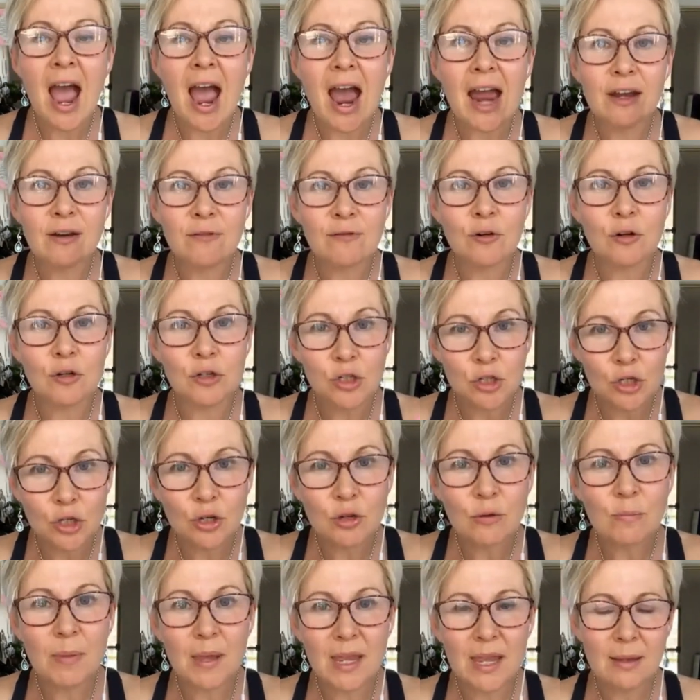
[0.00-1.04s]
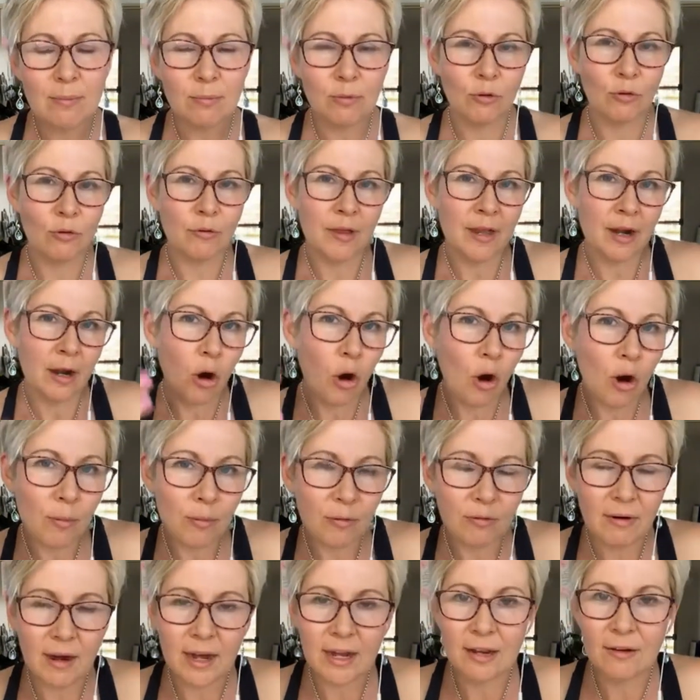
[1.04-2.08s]
and you've got two people that are
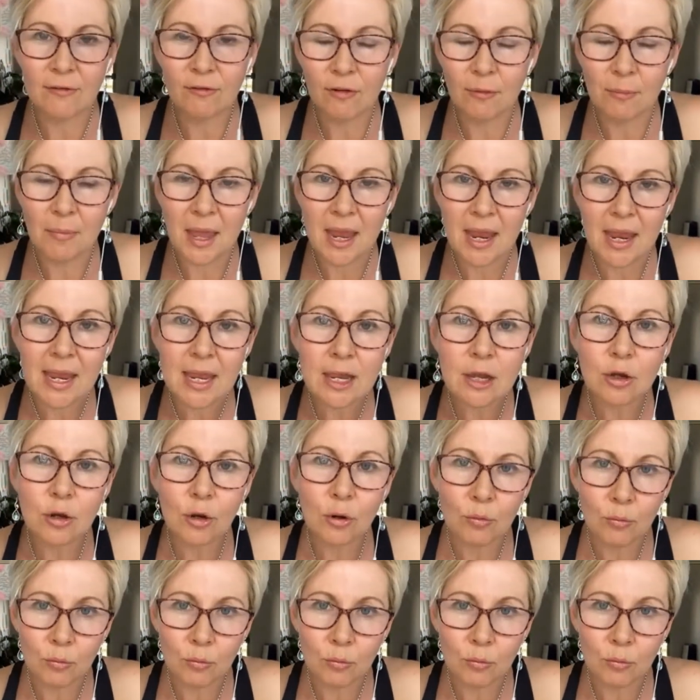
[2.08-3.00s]
operating from their ego